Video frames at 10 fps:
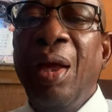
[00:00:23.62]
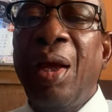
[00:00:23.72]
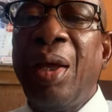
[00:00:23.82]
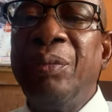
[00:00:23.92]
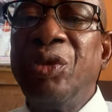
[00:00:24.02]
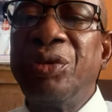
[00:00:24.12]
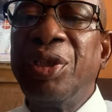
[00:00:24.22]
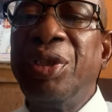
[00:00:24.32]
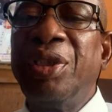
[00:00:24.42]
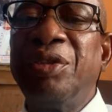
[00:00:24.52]
I am
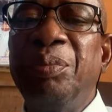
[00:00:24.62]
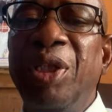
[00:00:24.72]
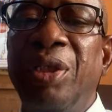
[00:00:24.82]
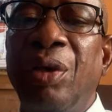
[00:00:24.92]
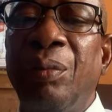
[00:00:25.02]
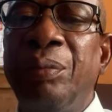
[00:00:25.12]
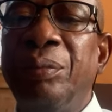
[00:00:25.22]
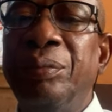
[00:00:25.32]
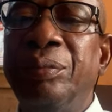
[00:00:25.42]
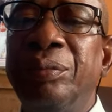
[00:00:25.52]
using this medium
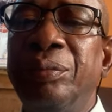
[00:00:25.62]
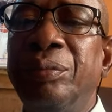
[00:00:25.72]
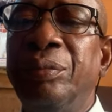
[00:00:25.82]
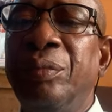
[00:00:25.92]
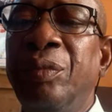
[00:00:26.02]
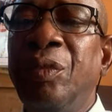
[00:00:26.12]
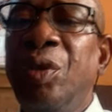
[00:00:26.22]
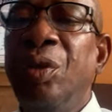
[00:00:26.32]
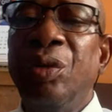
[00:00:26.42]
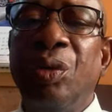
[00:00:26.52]

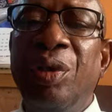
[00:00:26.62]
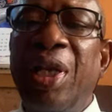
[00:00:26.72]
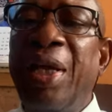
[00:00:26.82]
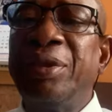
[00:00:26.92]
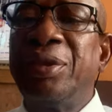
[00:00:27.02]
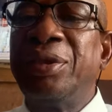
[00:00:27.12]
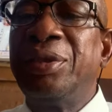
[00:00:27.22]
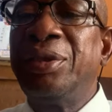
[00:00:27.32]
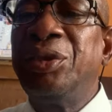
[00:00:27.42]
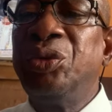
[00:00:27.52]
to let
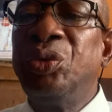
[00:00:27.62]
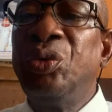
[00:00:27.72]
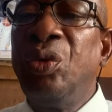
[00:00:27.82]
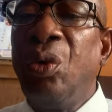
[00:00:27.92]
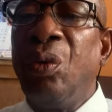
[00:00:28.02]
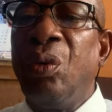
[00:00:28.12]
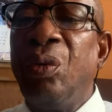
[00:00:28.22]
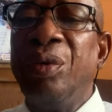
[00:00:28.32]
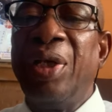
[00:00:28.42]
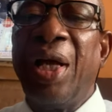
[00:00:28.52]
you know
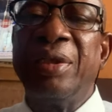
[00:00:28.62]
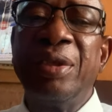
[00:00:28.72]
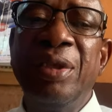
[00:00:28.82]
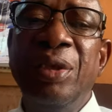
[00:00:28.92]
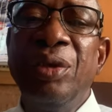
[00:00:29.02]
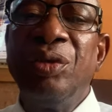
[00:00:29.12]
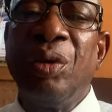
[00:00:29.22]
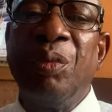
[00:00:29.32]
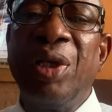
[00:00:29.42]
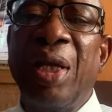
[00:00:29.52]
that
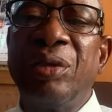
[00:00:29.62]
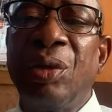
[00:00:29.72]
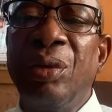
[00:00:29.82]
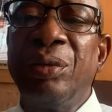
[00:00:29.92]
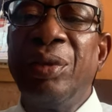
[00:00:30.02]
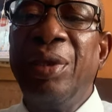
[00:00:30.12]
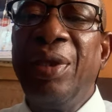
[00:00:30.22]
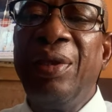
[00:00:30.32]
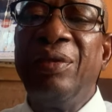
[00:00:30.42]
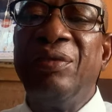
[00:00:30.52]
your mother tongue
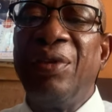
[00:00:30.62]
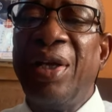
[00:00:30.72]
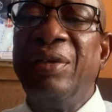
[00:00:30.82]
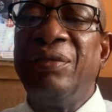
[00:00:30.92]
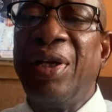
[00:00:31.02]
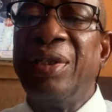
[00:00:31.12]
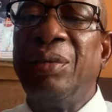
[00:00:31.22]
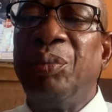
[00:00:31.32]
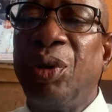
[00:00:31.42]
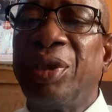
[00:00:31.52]
is very, very
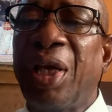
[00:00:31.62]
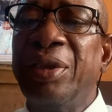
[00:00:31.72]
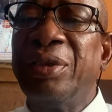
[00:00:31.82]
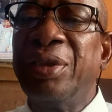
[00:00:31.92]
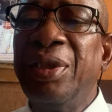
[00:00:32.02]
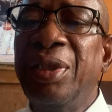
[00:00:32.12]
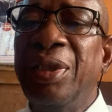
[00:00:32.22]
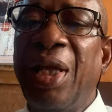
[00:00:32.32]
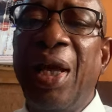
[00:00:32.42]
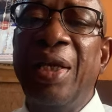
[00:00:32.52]
important
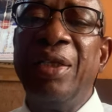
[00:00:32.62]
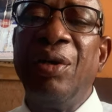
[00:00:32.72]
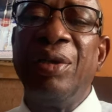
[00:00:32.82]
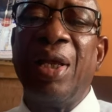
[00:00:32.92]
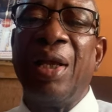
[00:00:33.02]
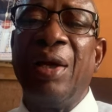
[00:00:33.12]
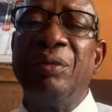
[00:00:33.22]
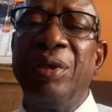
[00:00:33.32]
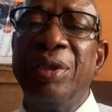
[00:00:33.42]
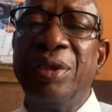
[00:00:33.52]
than any other
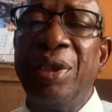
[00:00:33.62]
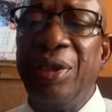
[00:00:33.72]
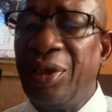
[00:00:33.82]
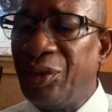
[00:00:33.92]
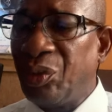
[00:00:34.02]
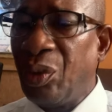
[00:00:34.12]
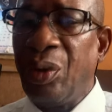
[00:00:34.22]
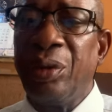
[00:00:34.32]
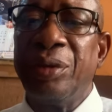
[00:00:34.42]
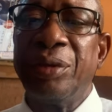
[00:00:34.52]
language in this world.